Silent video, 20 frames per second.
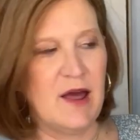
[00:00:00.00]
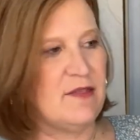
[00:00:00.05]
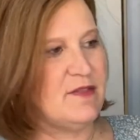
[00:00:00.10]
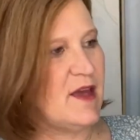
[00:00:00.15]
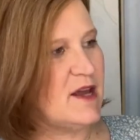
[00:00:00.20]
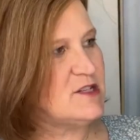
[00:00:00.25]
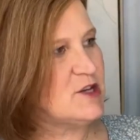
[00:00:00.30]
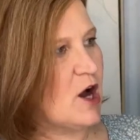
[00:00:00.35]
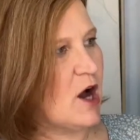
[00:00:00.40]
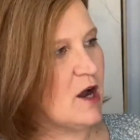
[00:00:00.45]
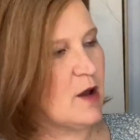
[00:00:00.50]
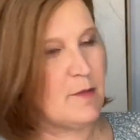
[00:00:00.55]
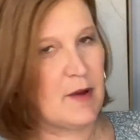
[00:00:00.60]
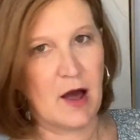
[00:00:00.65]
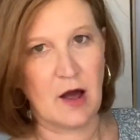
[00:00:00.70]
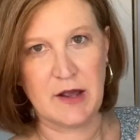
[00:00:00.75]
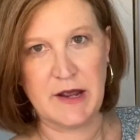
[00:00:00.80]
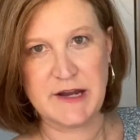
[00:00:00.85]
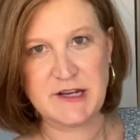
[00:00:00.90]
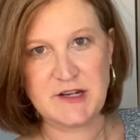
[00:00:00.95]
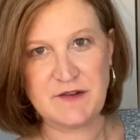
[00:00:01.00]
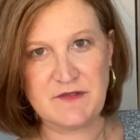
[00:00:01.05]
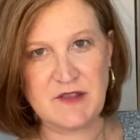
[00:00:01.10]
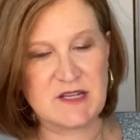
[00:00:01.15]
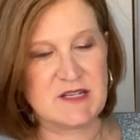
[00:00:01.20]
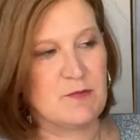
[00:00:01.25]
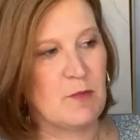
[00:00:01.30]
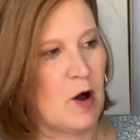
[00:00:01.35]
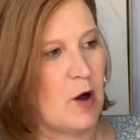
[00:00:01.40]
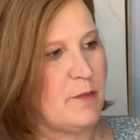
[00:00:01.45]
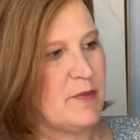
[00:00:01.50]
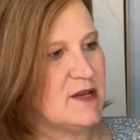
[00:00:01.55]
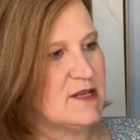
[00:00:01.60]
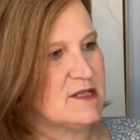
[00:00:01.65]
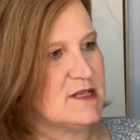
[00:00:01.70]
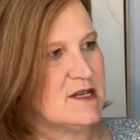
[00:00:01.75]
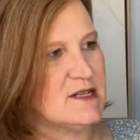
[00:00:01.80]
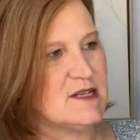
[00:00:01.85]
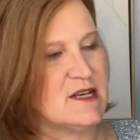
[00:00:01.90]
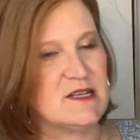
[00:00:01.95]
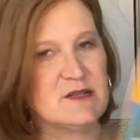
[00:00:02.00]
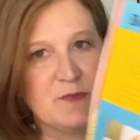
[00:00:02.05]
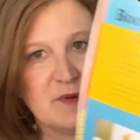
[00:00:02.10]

they talk about each of the small businesses,